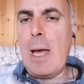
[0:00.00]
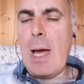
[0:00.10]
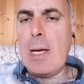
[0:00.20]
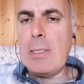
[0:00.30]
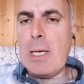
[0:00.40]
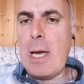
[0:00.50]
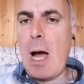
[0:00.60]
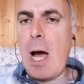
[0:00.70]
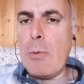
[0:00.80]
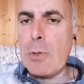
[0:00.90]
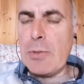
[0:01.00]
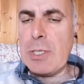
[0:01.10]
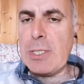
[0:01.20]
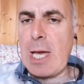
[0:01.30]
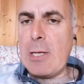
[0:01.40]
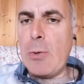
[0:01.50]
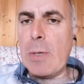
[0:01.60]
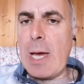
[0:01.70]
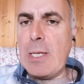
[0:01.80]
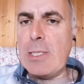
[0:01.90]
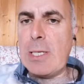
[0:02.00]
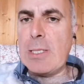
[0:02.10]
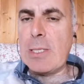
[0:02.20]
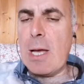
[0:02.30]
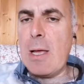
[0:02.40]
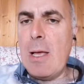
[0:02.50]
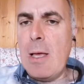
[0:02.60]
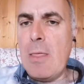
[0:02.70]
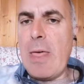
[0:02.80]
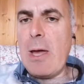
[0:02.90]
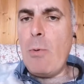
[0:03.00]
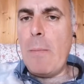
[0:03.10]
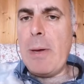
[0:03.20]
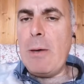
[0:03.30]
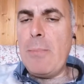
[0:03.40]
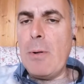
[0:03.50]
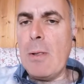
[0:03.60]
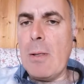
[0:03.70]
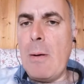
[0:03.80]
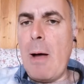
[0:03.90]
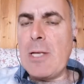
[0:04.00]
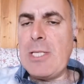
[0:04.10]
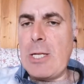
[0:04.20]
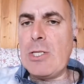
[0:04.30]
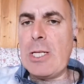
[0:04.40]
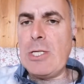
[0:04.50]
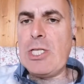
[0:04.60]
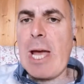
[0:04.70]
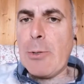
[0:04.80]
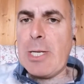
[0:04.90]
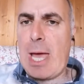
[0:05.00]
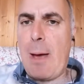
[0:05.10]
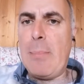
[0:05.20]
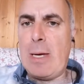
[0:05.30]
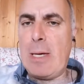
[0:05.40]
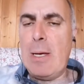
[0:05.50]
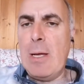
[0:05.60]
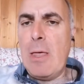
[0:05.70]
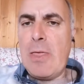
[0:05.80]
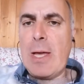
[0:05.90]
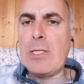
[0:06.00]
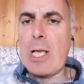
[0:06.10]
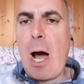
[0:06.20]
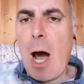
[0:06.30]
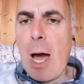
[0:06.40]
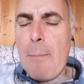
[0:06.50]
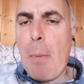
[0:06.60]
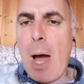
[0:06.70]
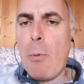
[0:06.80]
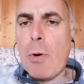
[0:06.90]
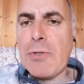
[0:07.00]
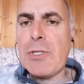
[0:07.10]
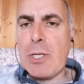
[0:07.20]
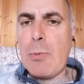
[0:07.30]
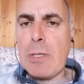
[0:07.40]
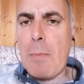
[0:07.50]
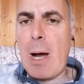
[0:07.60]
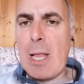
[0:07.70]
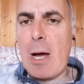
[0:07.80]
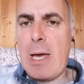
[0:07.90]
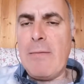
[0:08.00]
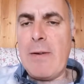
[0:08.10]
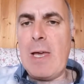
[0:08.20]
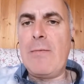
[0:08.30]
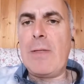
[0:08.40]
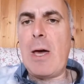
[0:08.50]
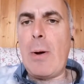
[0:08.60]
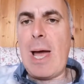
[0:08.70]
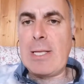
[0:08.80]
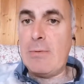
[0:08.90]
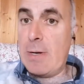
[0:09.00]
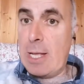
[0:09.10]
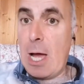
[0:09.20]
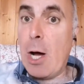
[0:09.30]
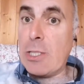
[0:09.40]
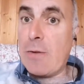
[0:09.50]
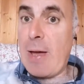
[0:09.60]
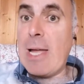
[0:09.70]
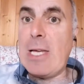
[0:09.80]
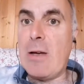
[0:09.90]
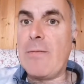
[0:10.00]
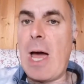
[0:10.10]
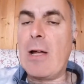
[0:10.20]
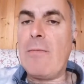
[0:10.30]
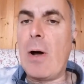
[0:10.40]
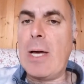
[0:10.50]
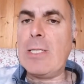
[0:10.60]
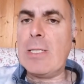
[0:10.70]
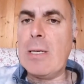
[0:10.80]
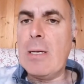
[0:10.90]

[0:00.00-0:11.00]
And I would also say, in all cases, they were people essentially shouting at me things that I might want to do with my life, even though I hadn't really asked for any of that advice.